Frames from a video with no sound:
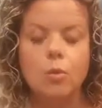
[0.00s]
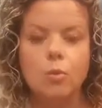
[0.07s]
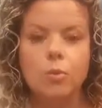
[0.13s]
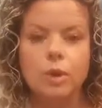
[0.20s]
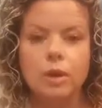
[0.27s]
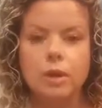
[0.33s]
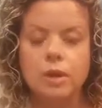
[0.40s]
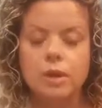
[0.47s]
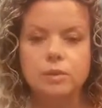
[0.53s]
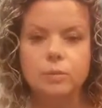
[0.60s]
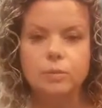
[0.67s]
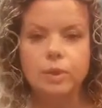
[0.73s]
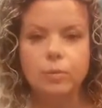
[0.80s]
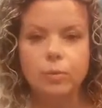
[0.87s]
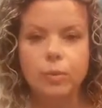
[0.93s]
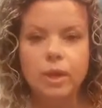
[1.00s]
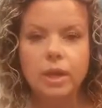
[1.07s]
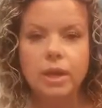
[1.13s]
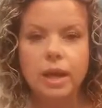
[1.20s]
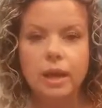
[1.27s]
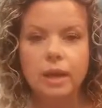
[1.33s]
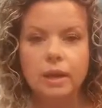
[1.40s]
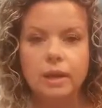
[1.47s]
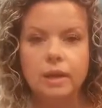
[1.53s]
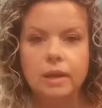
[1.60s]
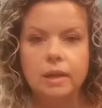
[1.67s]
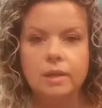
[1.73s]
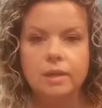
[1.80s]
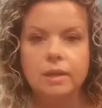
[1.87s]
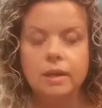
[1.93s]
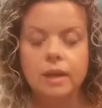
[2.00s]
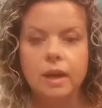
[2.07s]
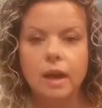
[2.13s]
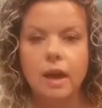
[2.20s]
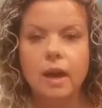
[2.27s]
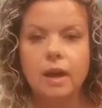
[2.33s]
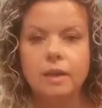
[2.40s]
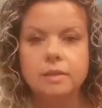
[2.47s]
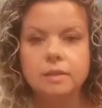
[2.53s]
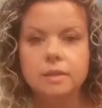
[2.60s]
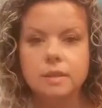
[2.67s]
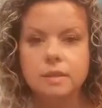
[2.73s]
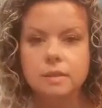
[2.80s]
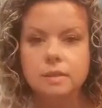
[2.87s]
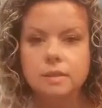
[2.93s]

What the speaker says: Whereas with Ouidad, the cut